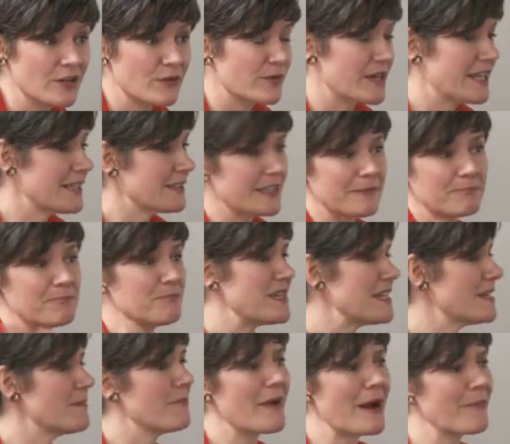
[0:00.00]
right? Like
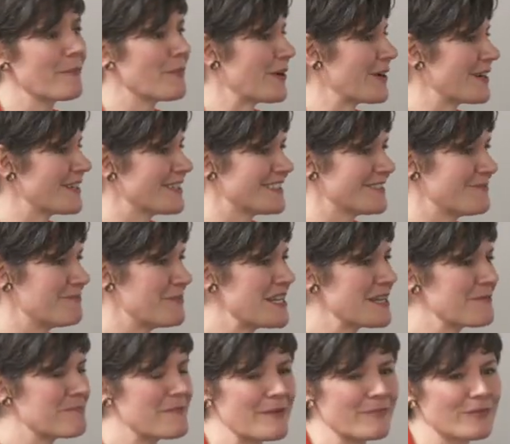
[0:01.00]
be a member. Being
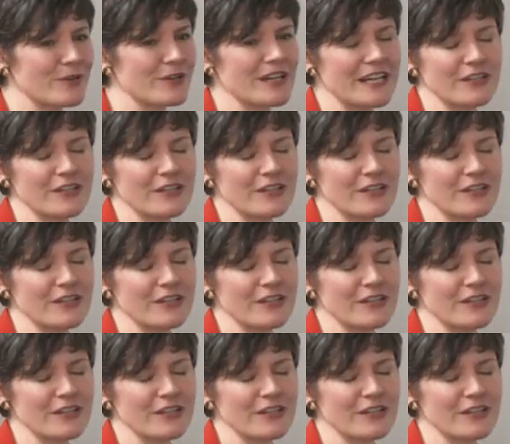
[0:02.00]
a member,